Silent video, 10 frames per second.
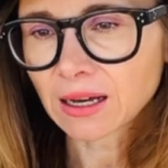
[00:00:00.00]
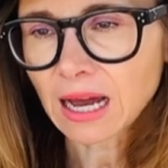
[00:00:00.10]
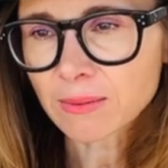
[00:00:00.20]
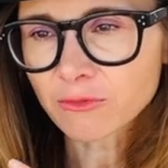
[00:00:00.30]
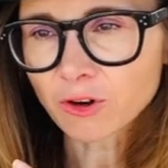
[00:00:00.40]

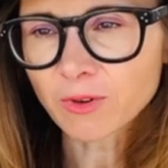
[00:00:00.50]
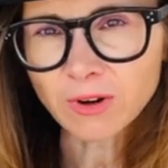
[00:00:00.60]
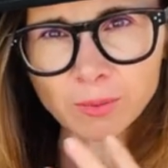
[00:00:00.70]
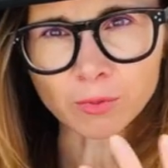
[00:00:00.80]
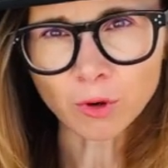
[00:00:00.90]
come from a
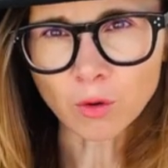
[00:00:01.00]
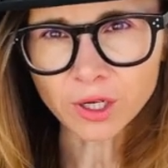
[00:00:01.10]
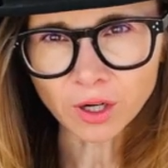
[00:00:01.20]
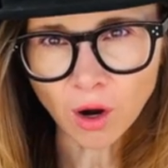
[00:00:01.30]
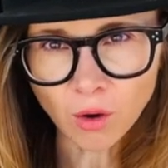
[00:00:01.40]
very
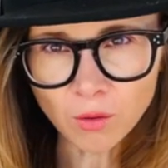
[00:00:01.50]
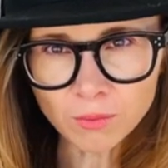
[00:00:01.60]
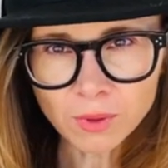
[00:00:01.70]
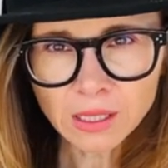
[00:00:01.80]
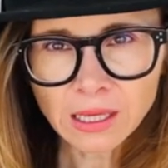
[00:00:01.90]
broken
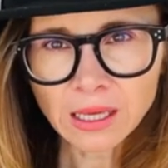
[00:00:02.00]
home,